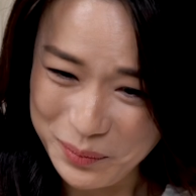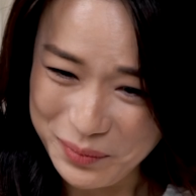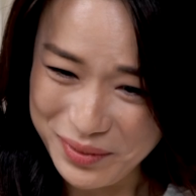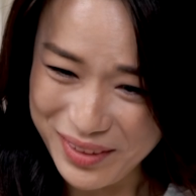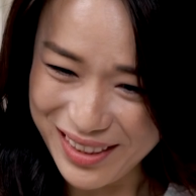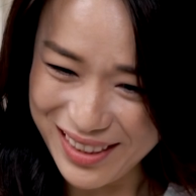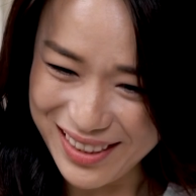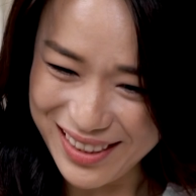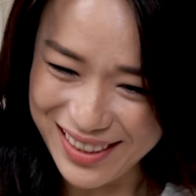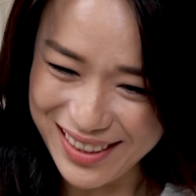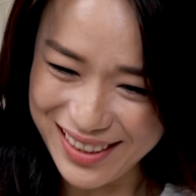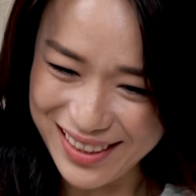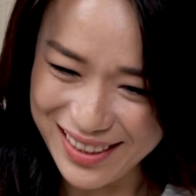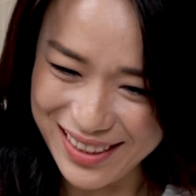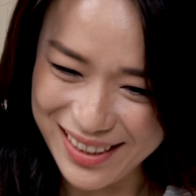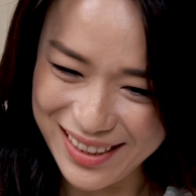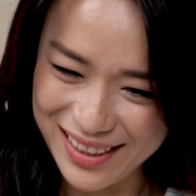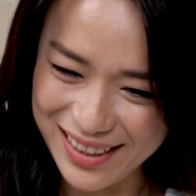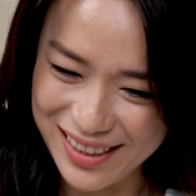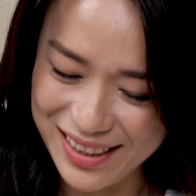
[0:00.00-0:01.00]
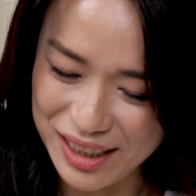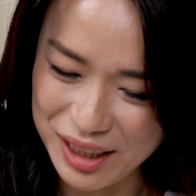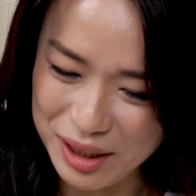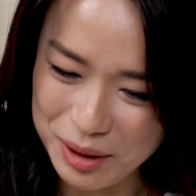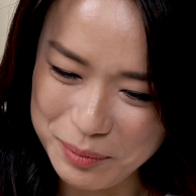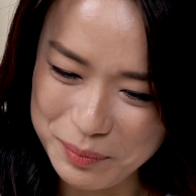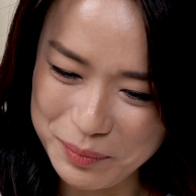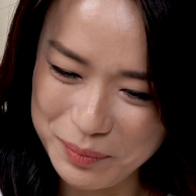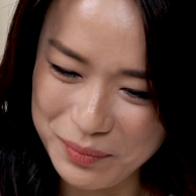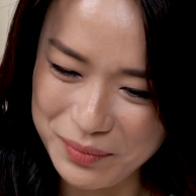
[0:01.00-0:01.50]
Okay, well, I want to
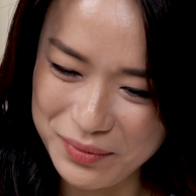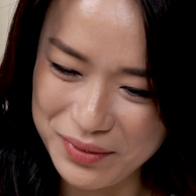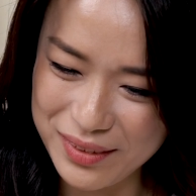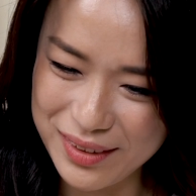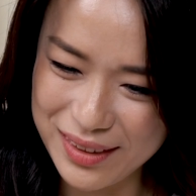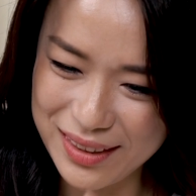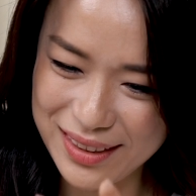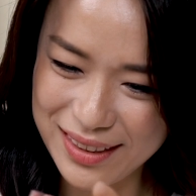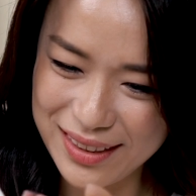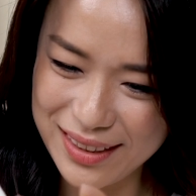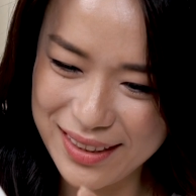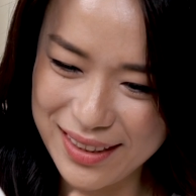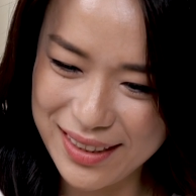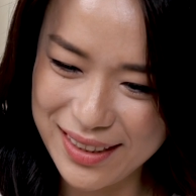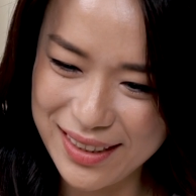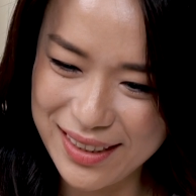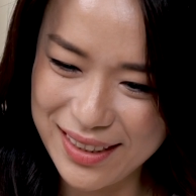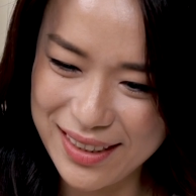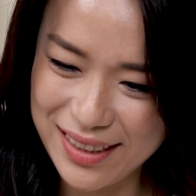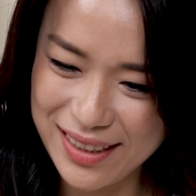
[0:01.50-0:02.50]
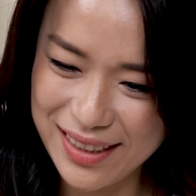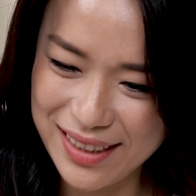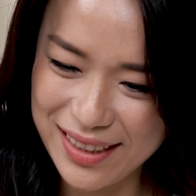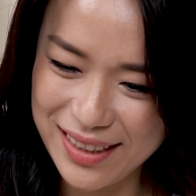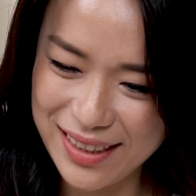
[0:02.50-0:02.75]
stick one, and